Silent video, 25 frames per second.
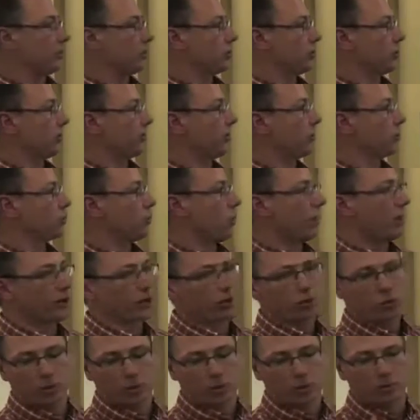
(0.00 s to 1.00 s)
to surface
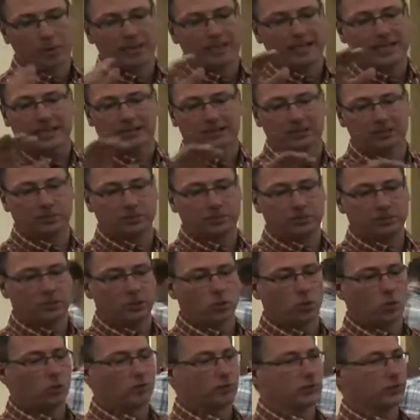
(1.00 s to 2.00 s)
water, or you might have a
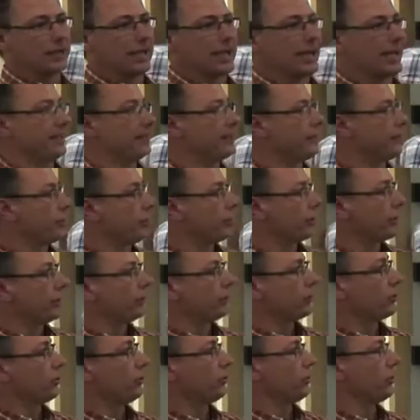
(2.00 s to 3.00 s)
spill over land and you're
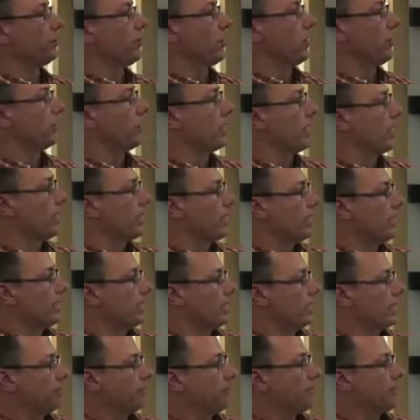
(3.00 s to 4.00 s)
concerned about
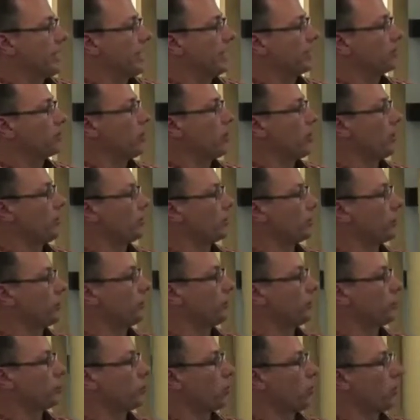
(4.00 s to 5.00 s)
impact on
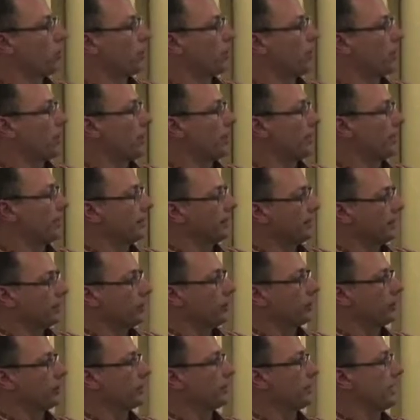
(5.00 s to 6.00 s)
surface water body.
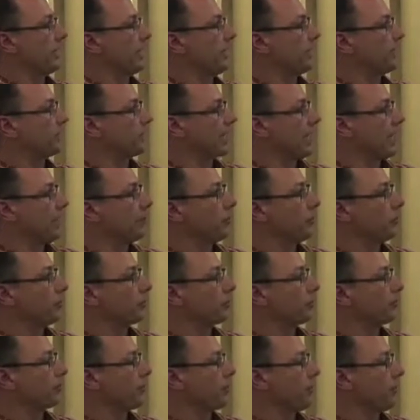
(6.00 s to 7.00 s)
And you can take
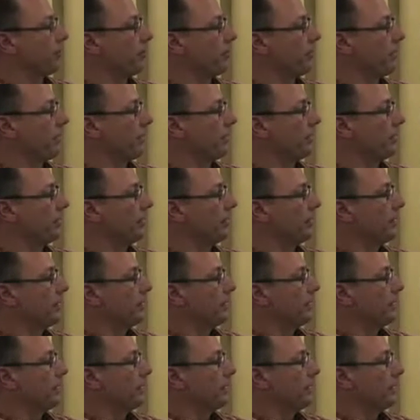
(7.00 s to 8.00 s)
samples from the
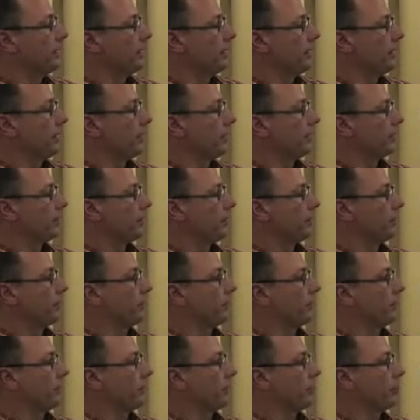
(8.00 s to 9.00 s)

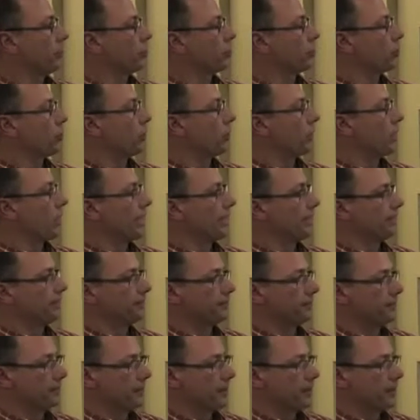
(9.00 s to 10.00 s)
near shoreline.